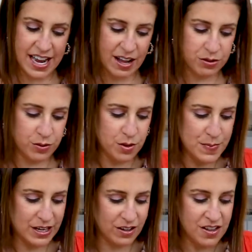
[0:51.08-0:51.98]
down through the
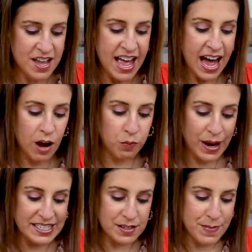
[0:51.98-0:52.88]
middle. A
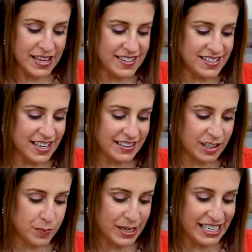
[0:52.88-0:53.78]
way to make this a
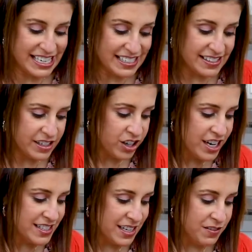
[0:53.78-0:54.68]
little bit
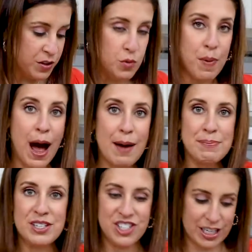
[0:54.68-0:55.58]
easier is if you
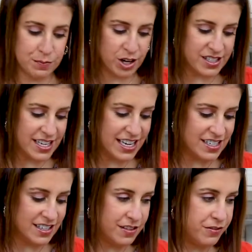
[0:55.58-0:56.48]
pop the chicken breast
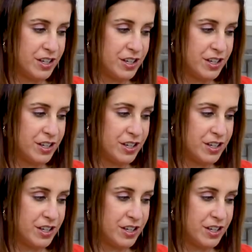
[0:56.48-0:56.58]
into the